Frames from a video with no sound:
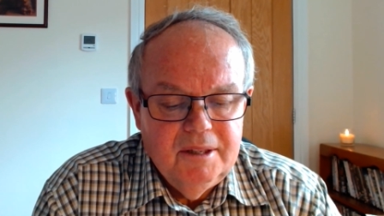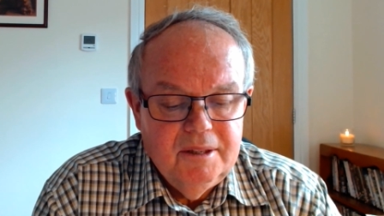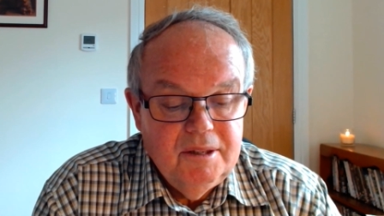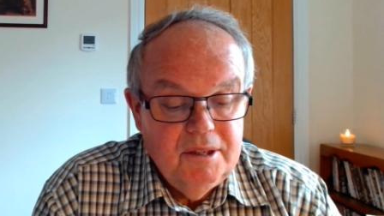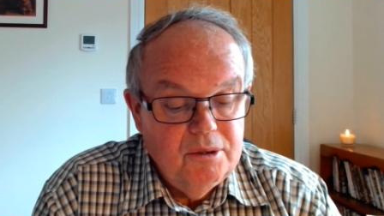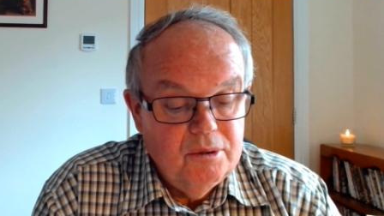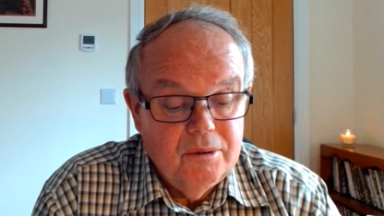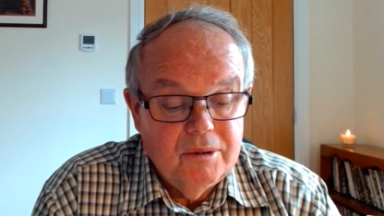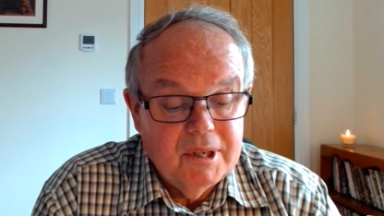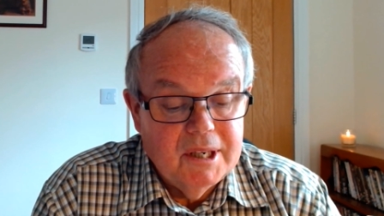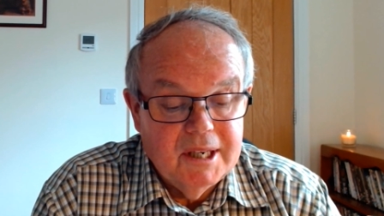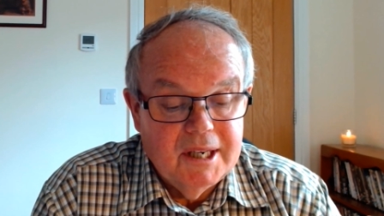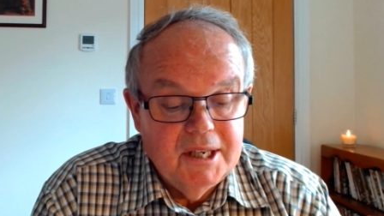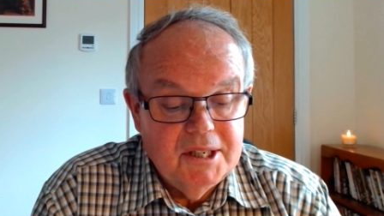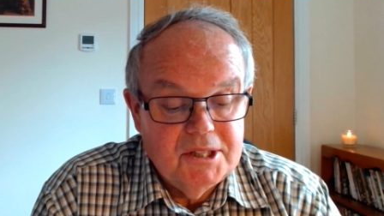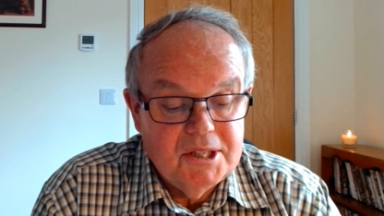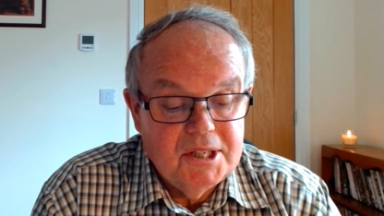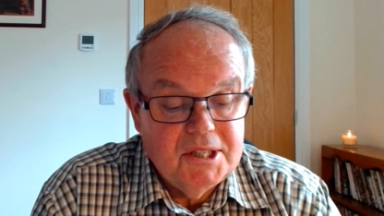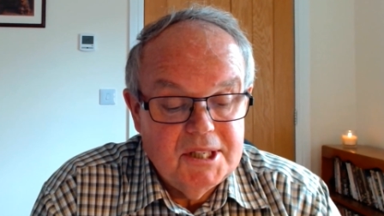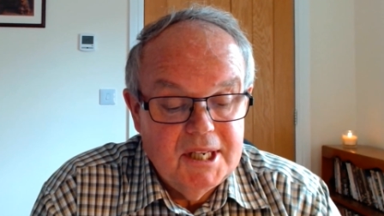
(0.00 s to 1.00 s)
The
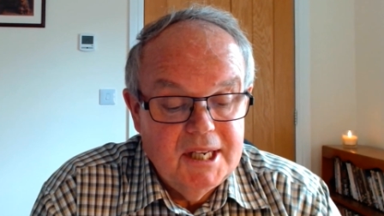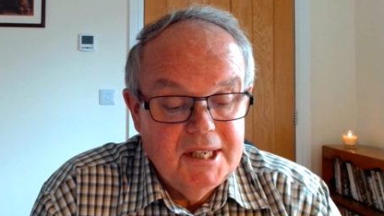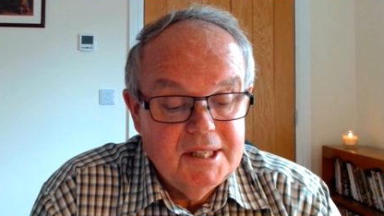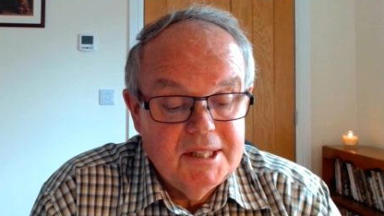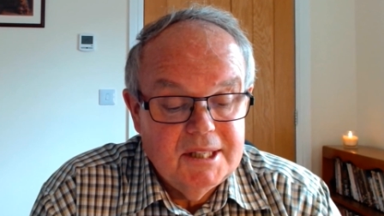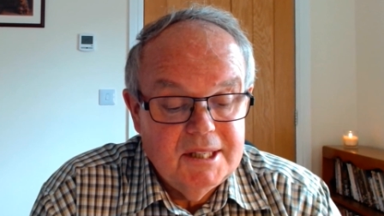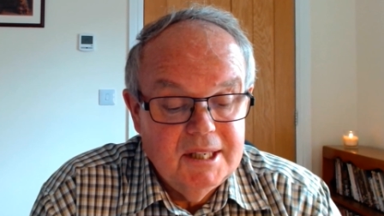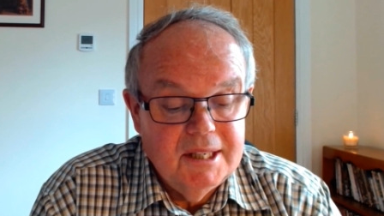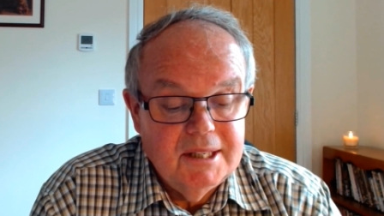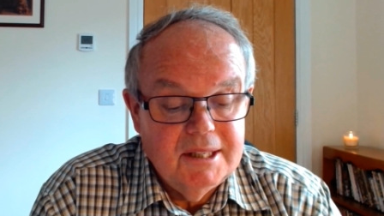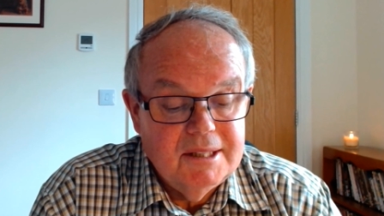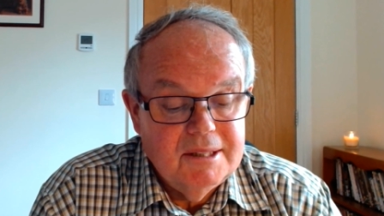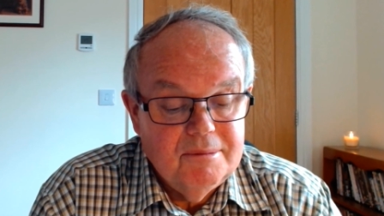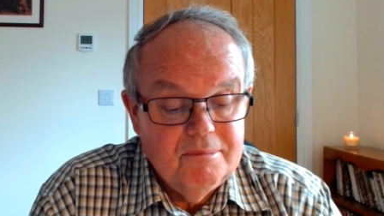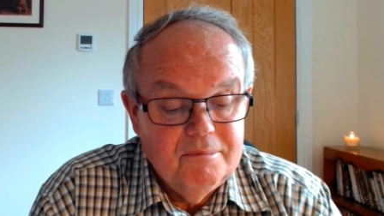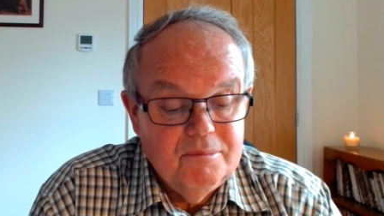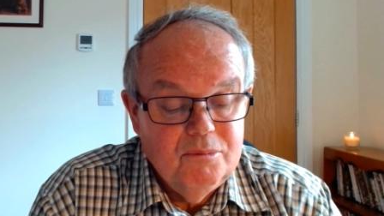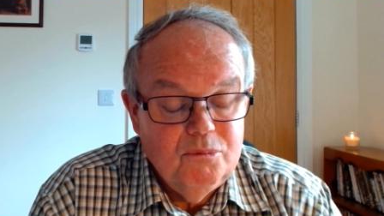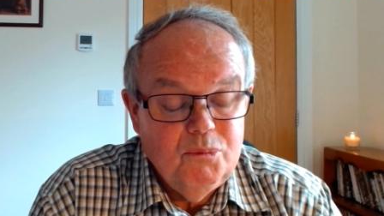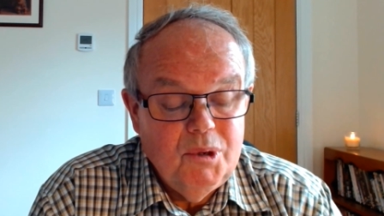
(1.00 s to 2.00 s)
organiser says that,
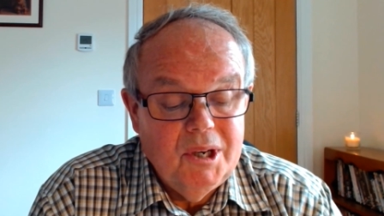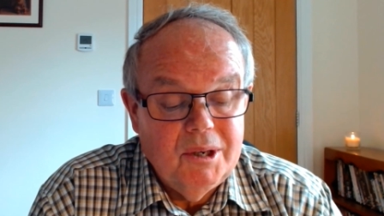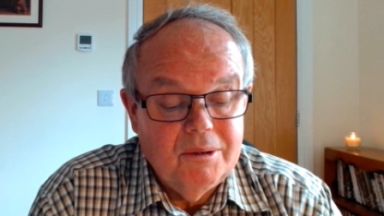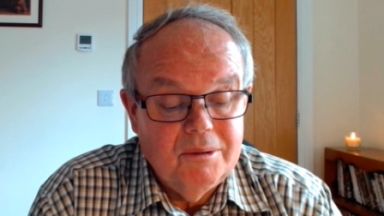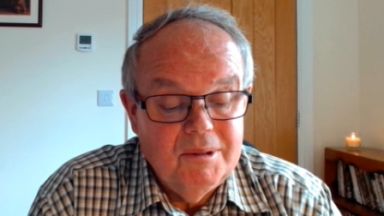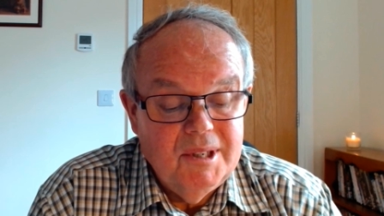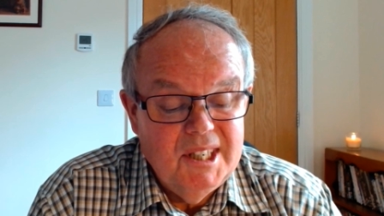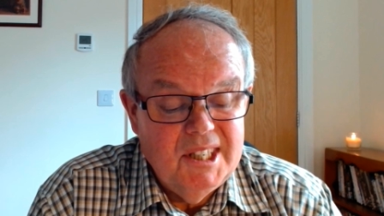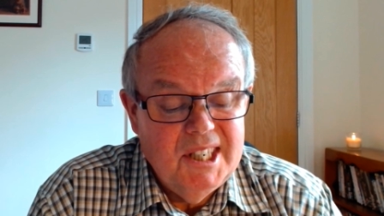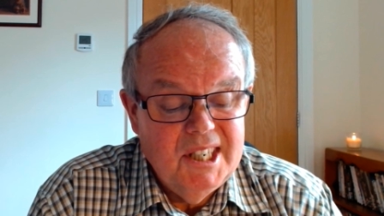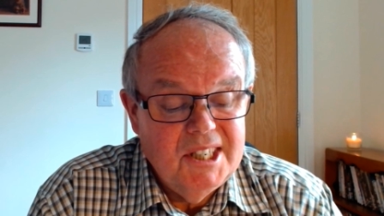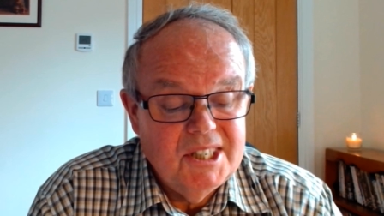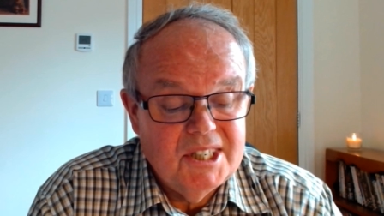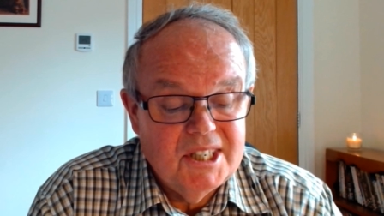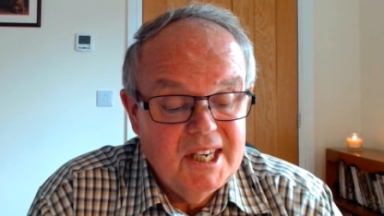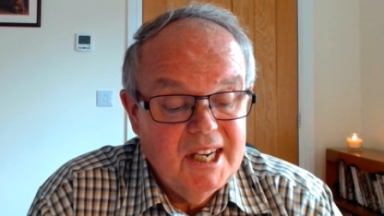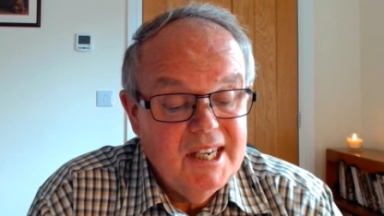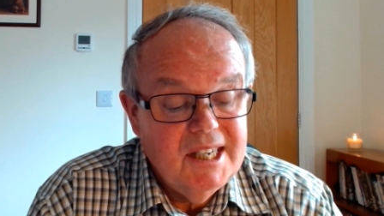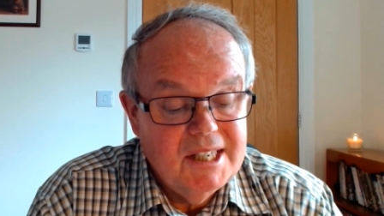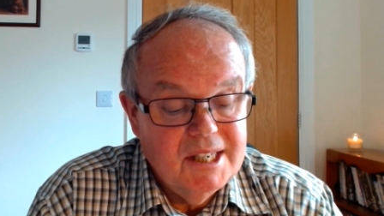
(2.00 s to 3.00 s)
well, it's his
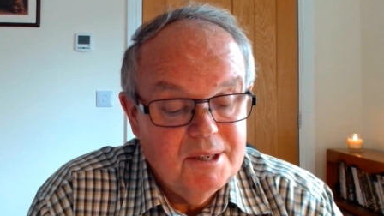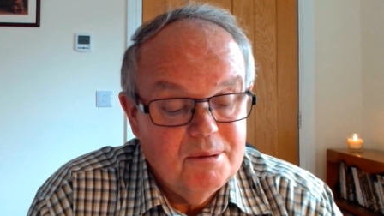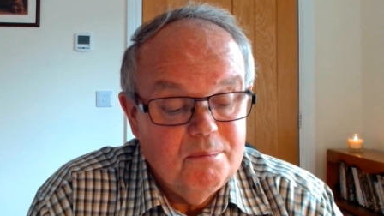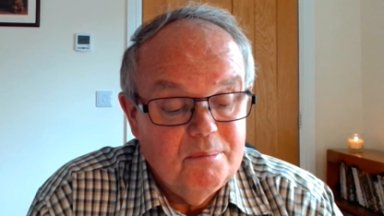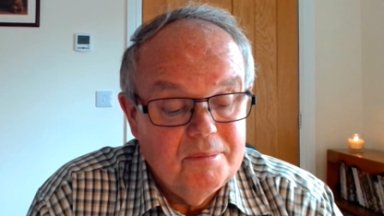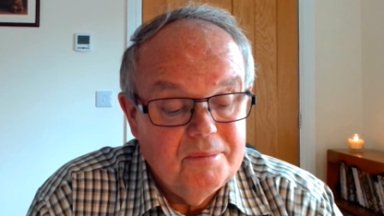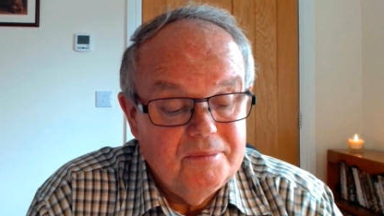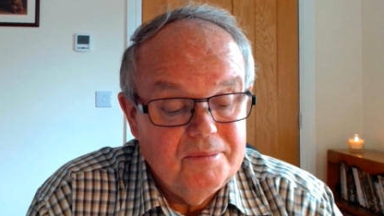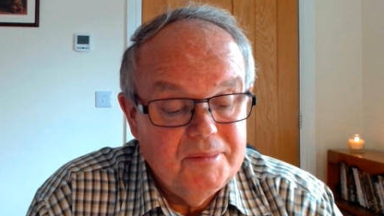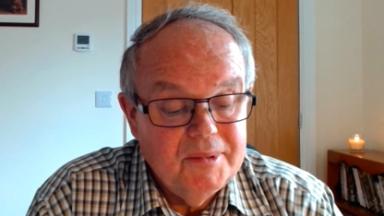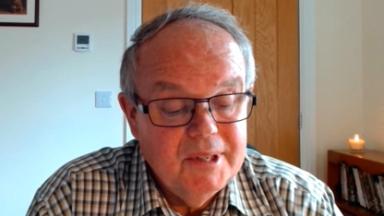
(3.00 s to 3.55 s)
stadium,